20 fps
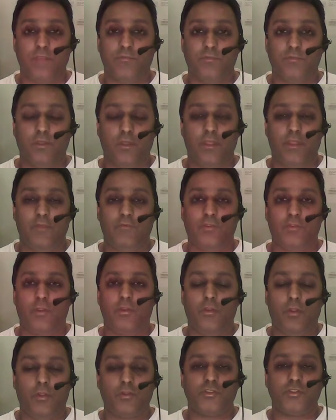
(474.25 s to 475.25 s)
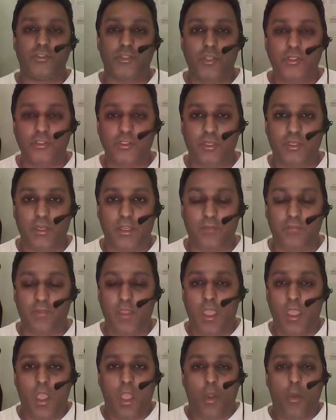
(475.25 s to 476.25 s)
if done non-surgically,
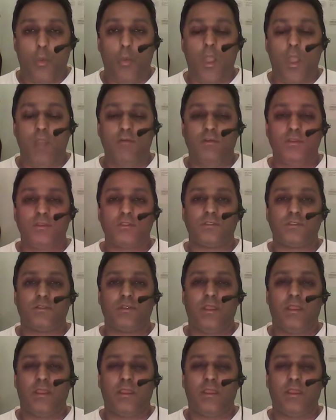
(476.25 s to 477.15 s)
whereas